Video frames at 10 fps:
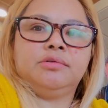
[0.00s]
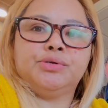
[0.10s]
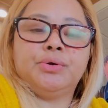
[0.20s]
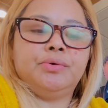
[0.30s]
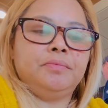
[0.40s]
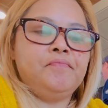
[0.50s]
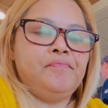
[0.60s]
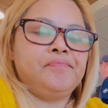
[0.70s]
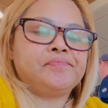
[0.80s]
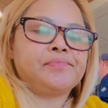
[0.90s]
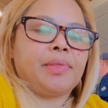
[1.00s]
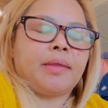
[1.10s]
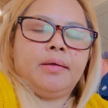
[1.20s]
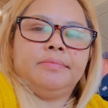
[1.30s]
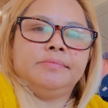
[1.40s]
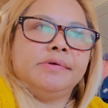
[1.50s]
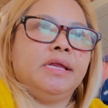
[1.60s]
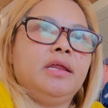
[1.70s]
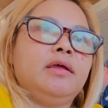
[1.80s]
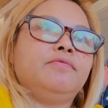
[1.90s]
So,
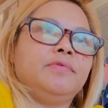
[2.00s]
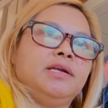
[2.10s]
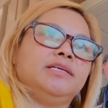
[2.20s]
and I fell